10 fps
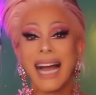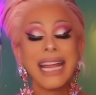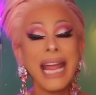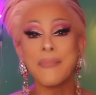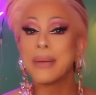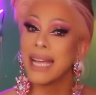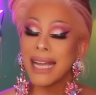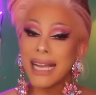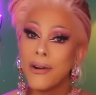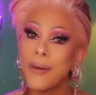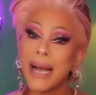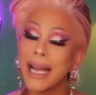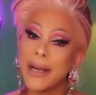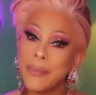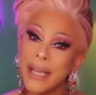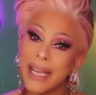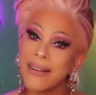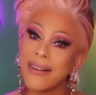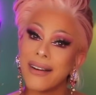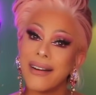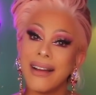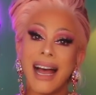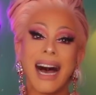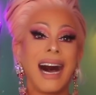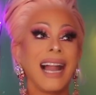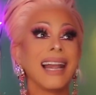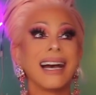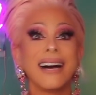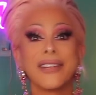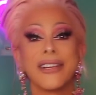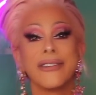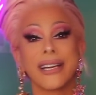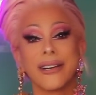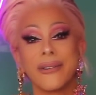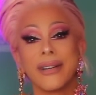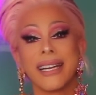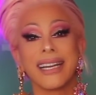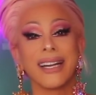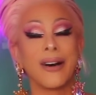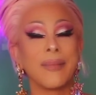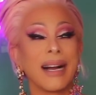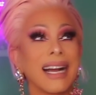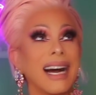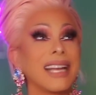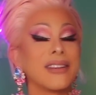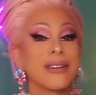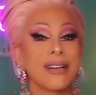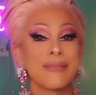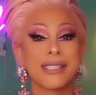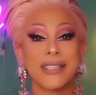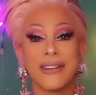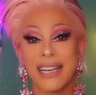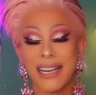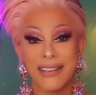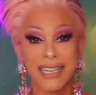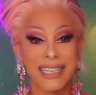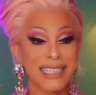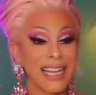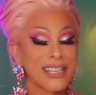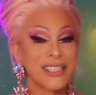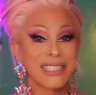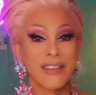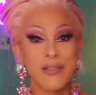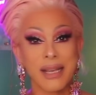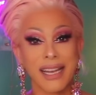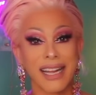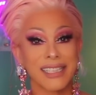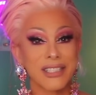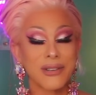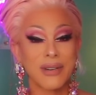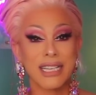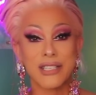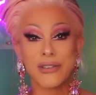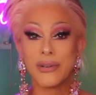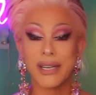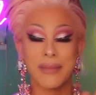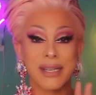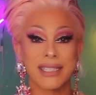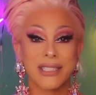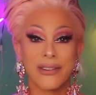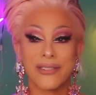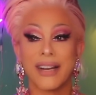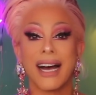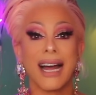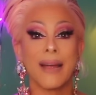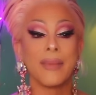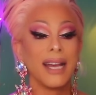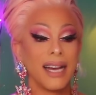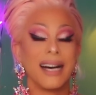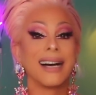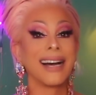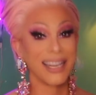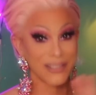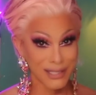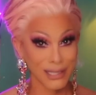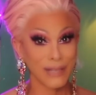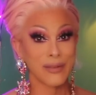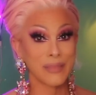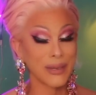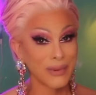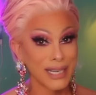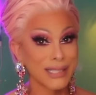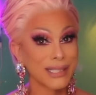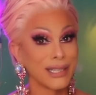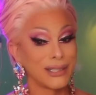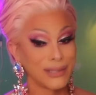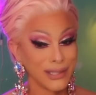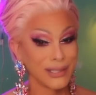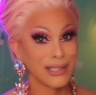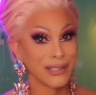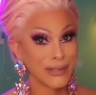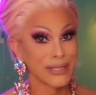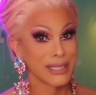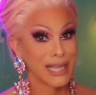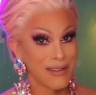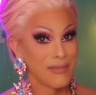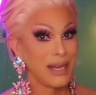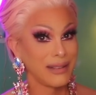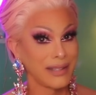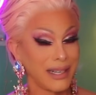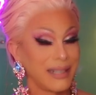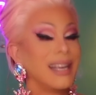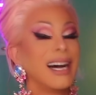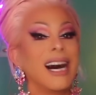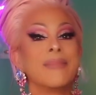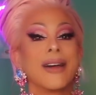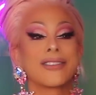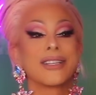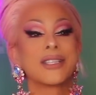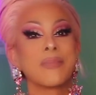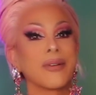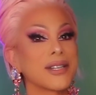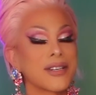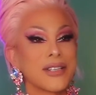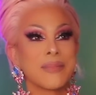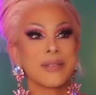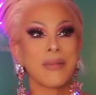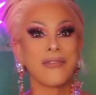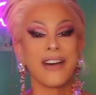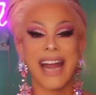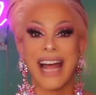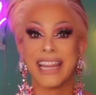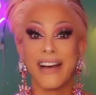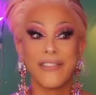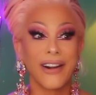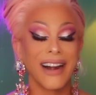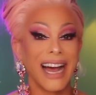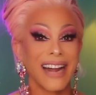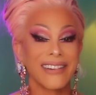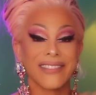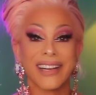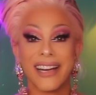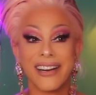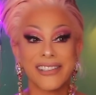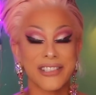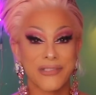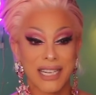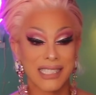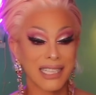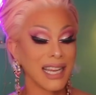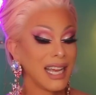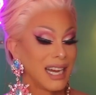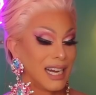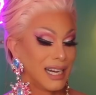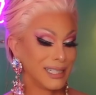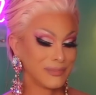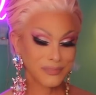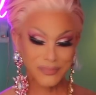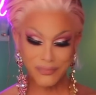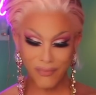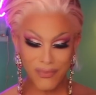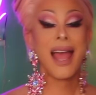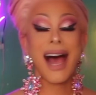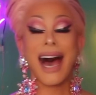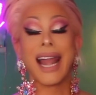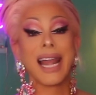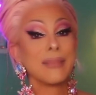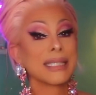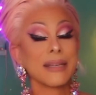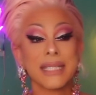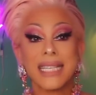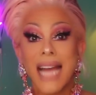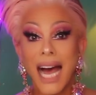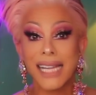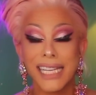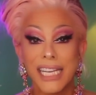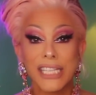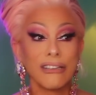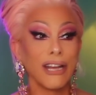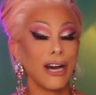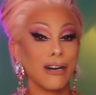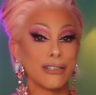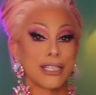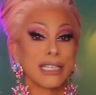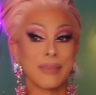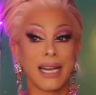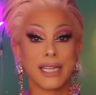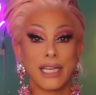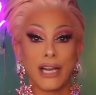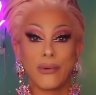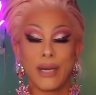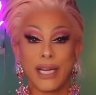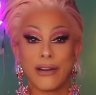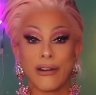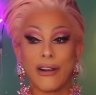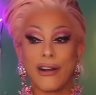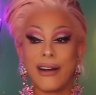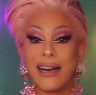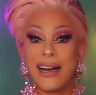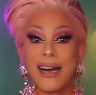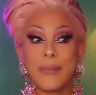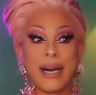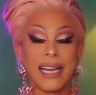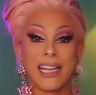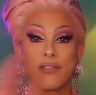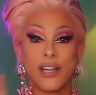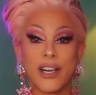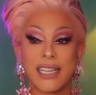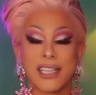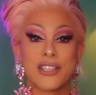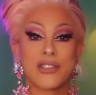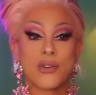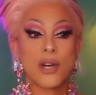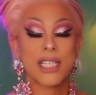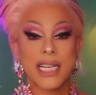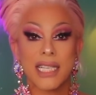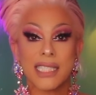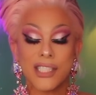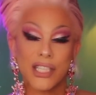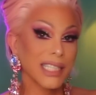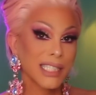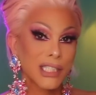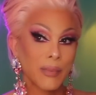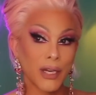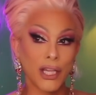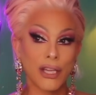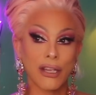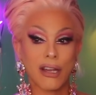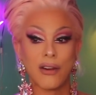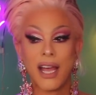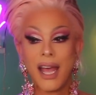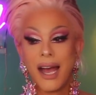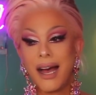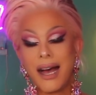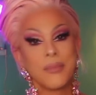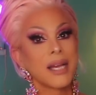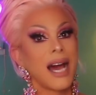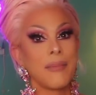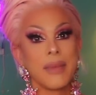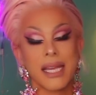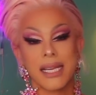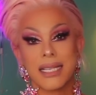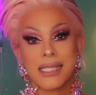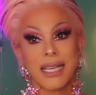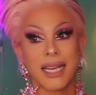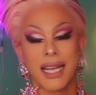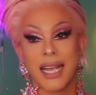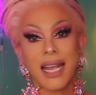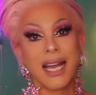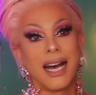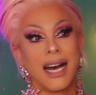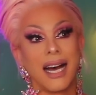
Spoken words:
I can't pick. Who am I gonna pick, girl? I loved Utica Queen. Oh my God, Utica was so hilarious. She was giving me like this crazy, kooky Minnesotan vibe. I used to live in Midwest, so, you know, there was a lot of them out there. No, she's super original, super, super fun. I love her. I don't even know. She's crazy. I love me some Denali. You know, she's my Latina queen, girl. I live for her. I think she's gorgeous. She's super cute. Gottmik is sickening.